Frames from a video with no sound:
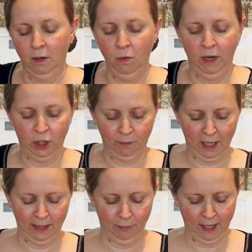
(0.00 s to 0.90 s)
Oh, I should
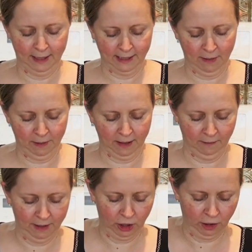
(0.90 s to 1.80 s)
probably break this up a
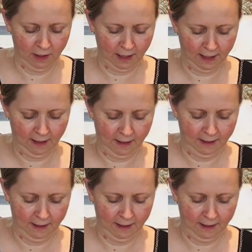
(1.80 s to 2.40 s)
little bit, shouldn't I?